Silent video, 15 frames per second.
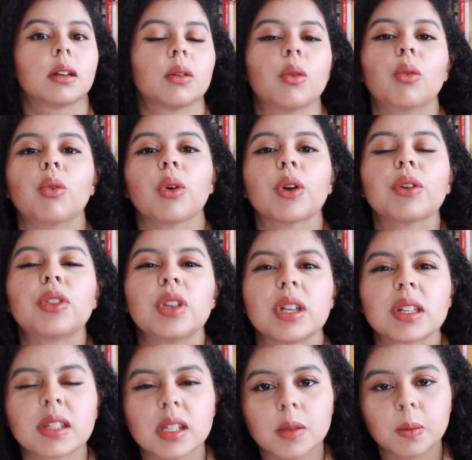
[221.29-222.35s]
worthy
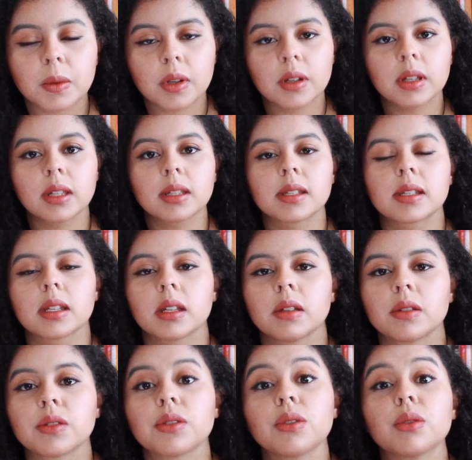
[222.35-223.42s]

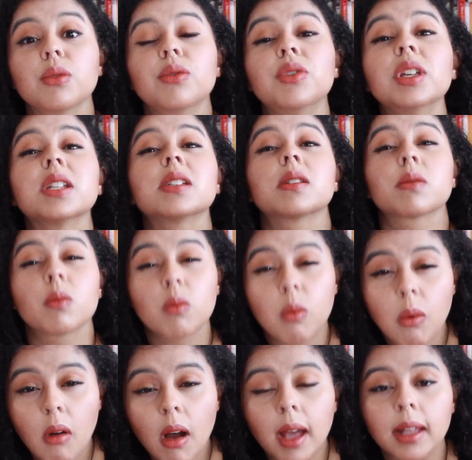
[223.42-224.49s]
experiences through this
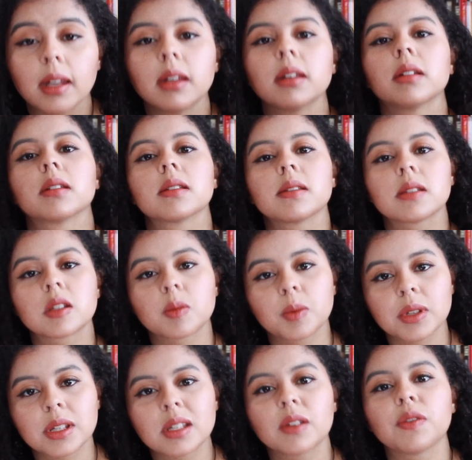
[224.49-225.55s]
one
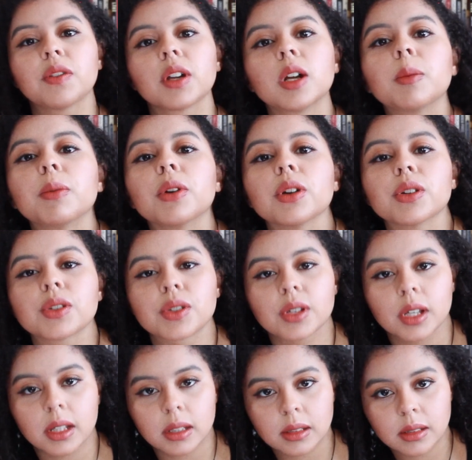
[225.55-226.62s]
specific person.
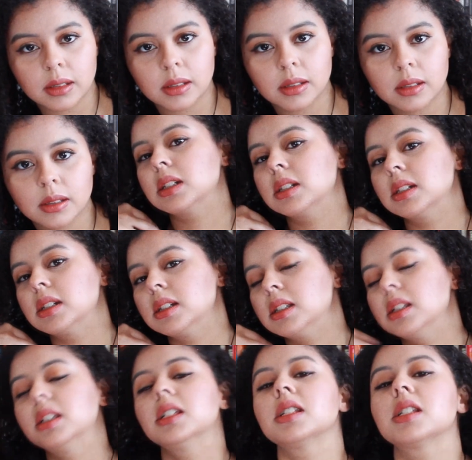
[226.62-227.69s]

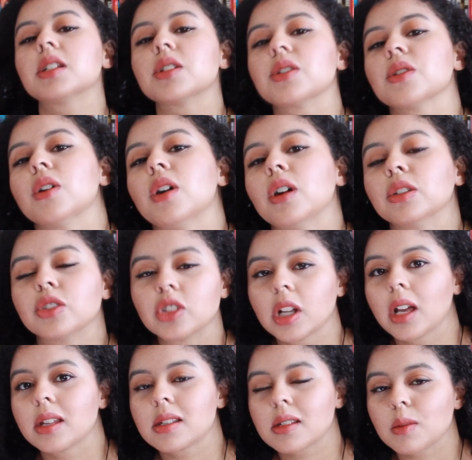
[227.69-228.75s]
This is all
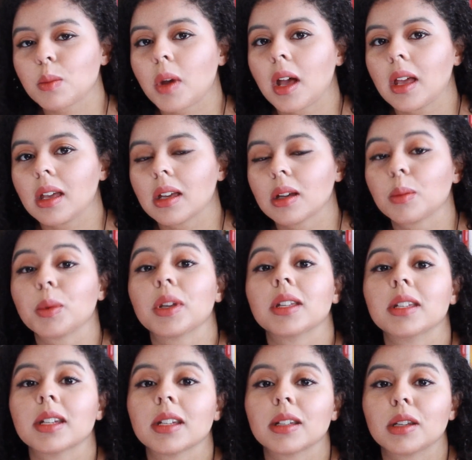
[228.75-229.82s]
just my
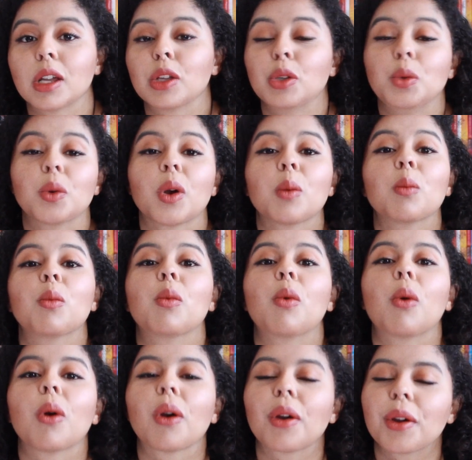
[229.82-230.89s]
opinion, and you are
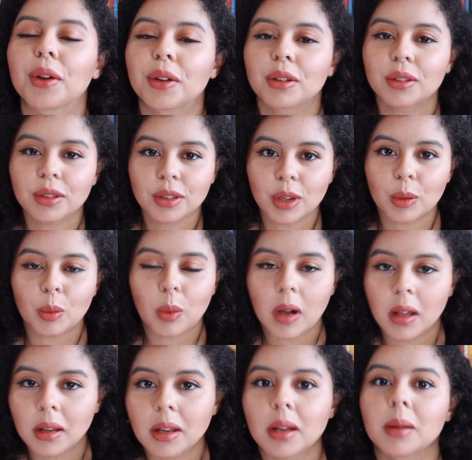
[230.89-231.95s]
more than
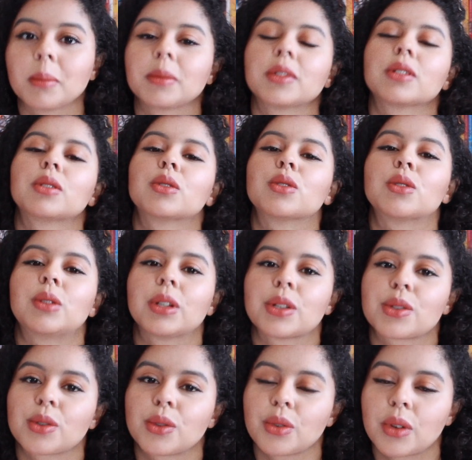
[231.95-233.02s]
welcome to
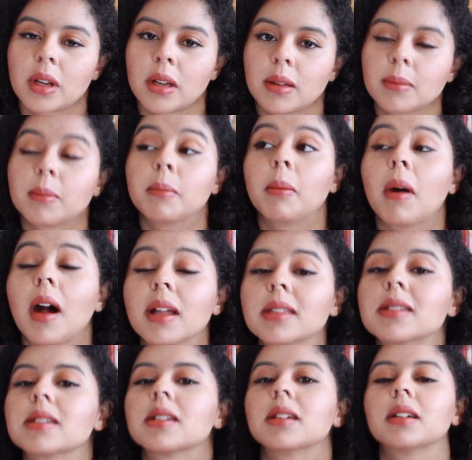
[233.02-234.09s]
disagree.
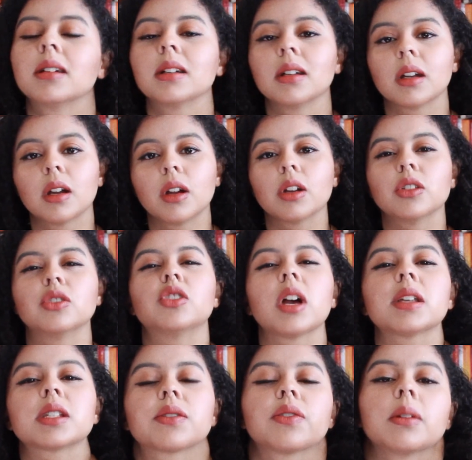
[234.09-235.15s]
But
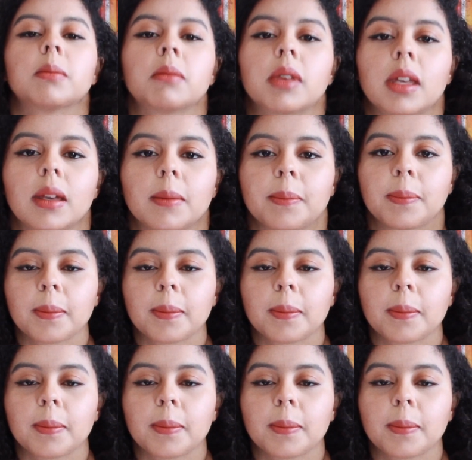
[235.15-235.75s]
just from me,